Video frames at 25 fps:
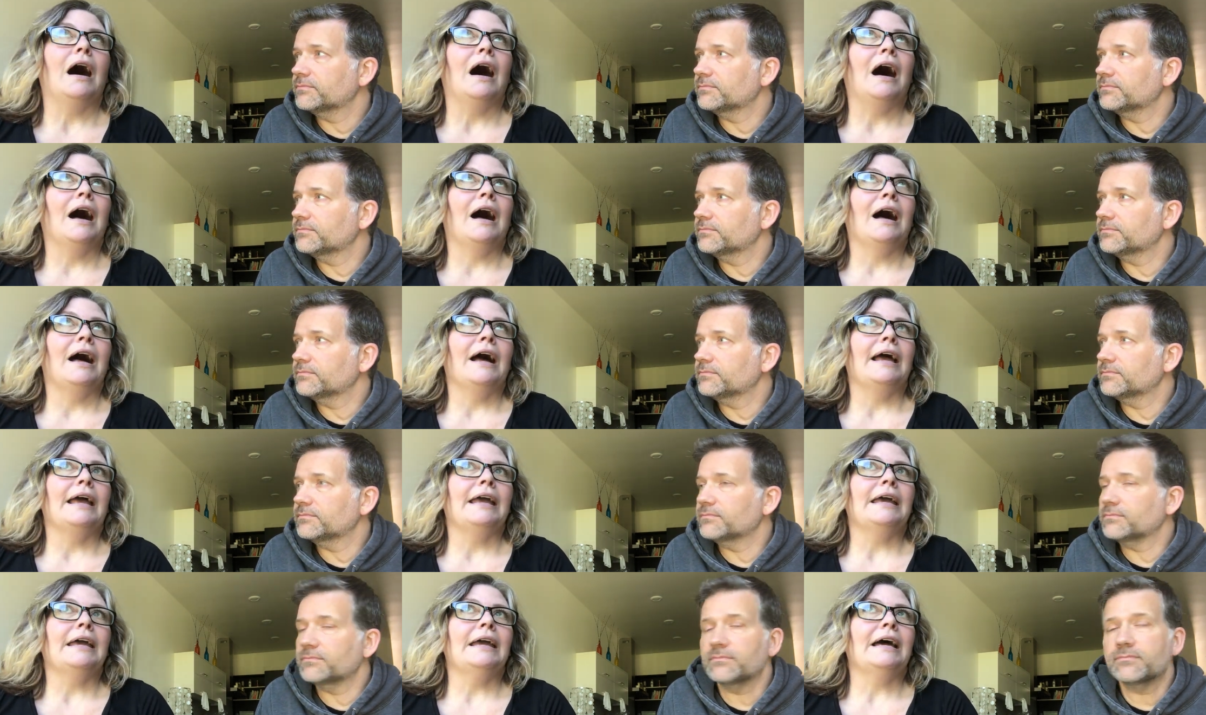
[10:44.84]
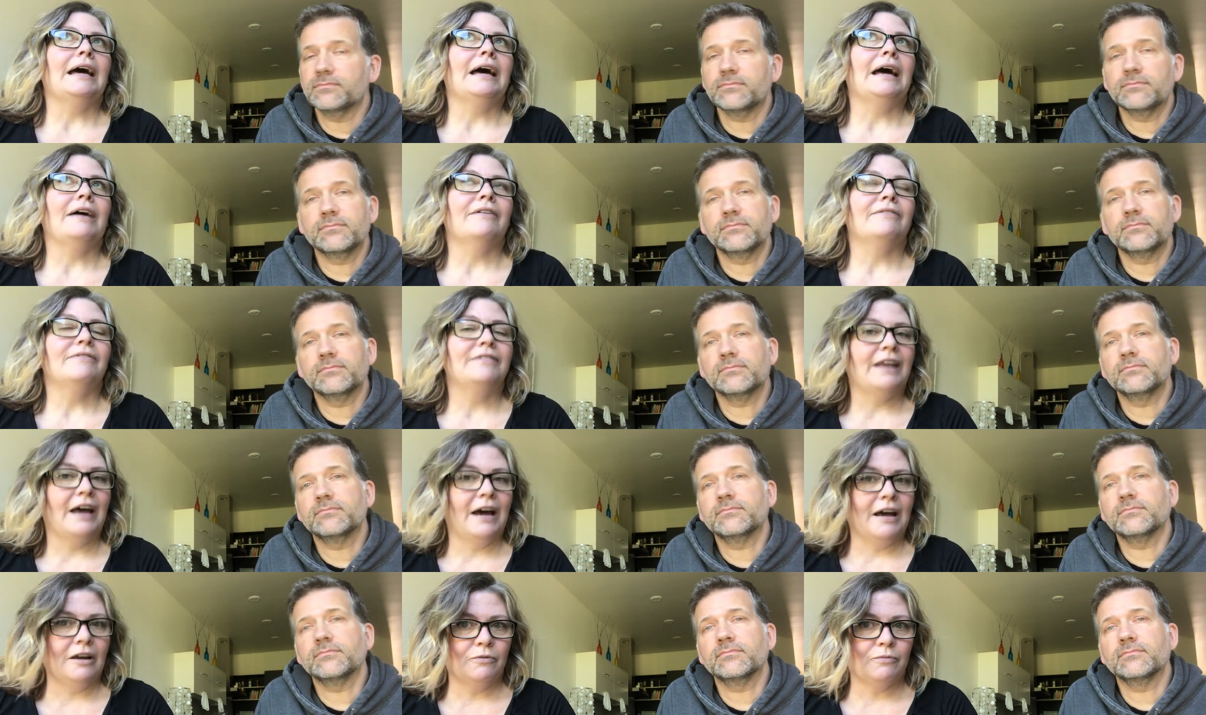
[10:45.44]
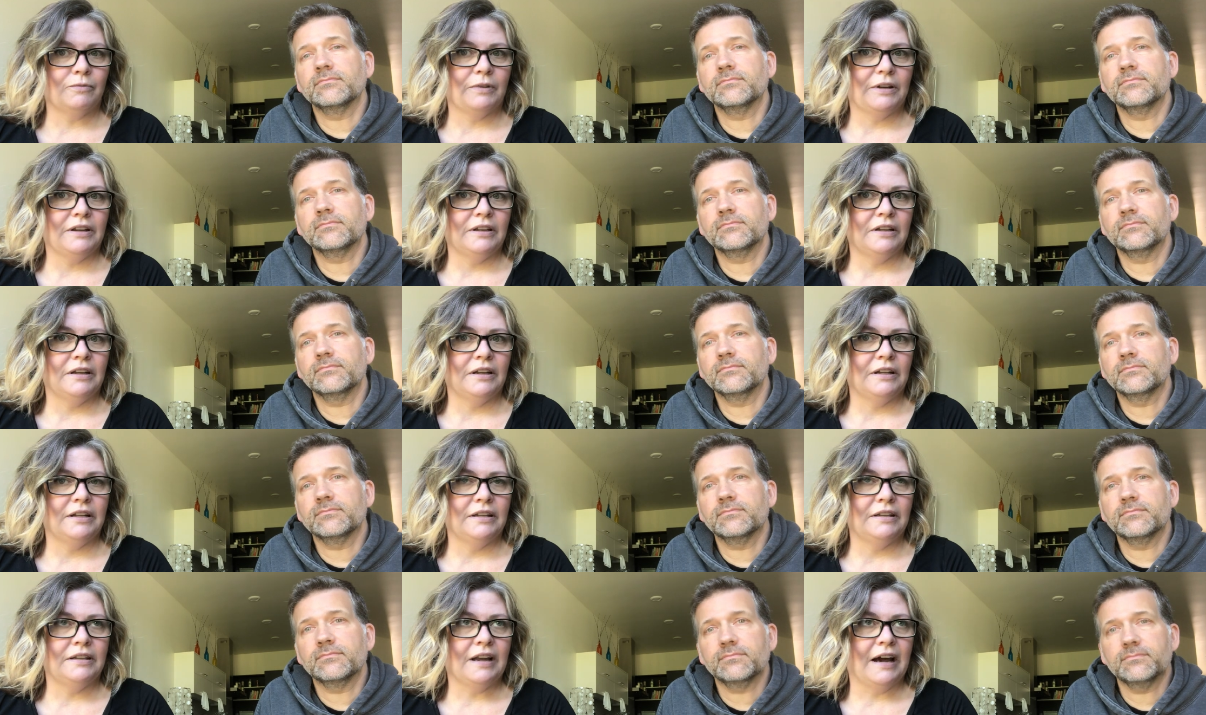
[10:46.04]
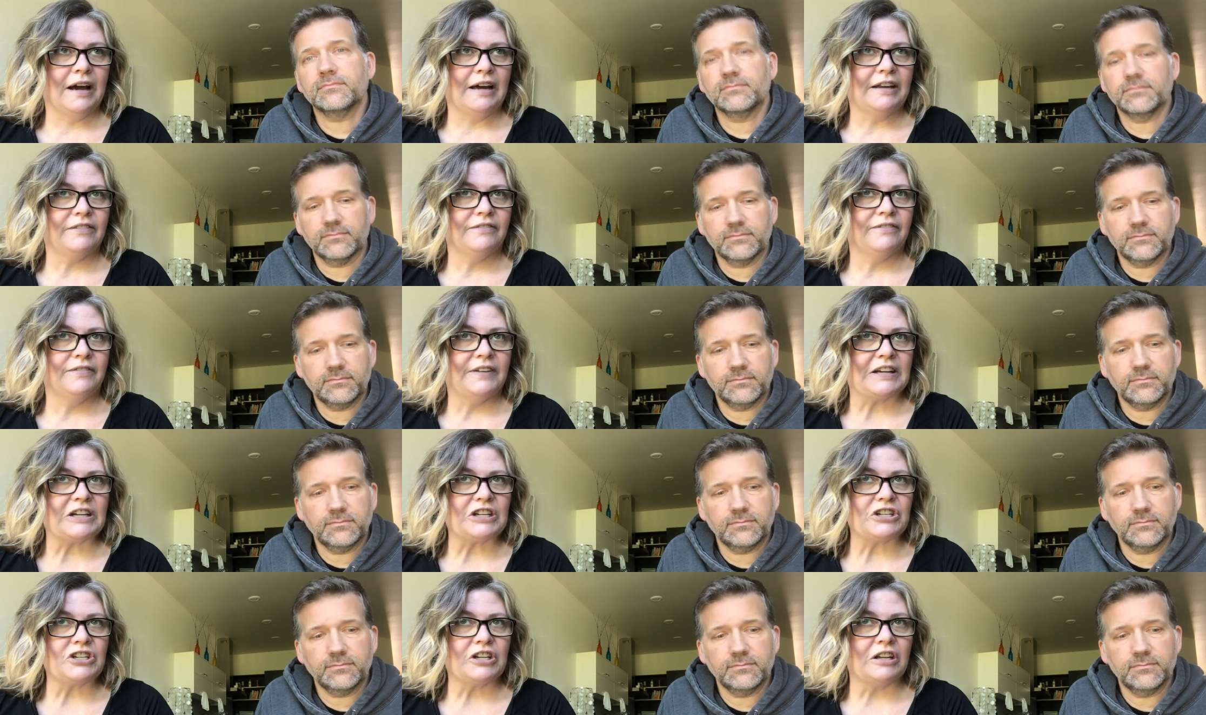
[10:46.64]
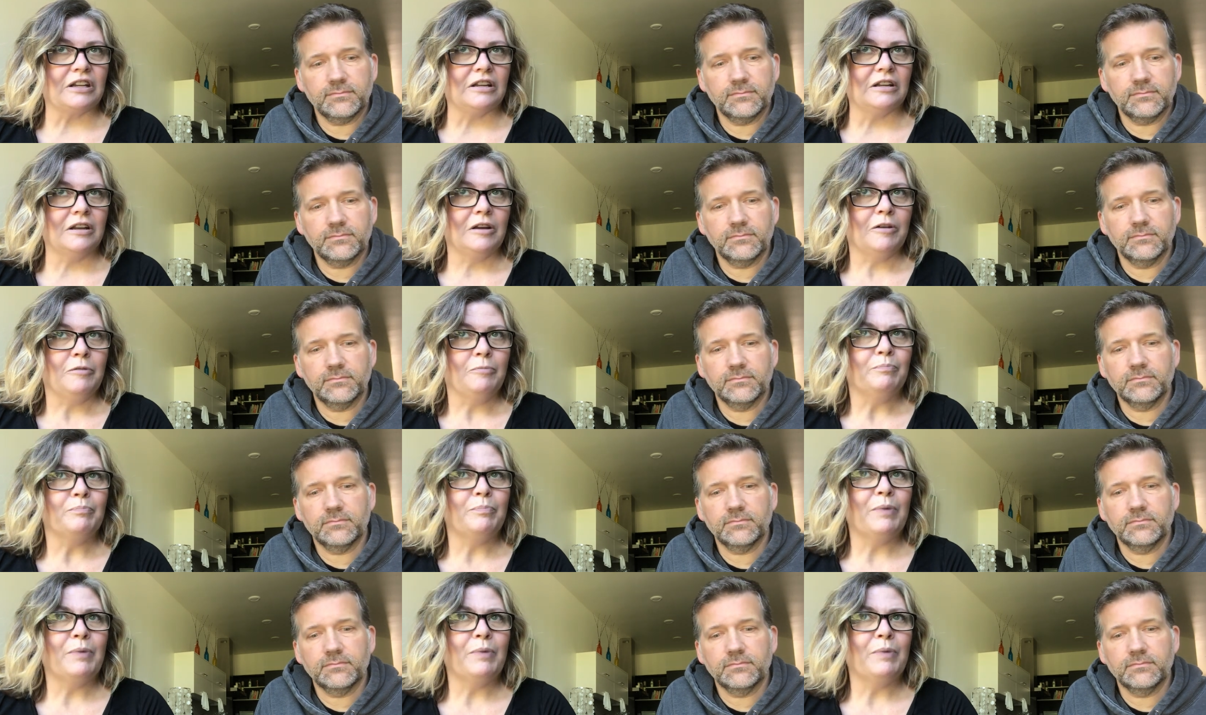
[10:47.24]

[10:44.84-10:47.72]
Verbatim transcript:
Speaker 1: I have not written any nonfiction,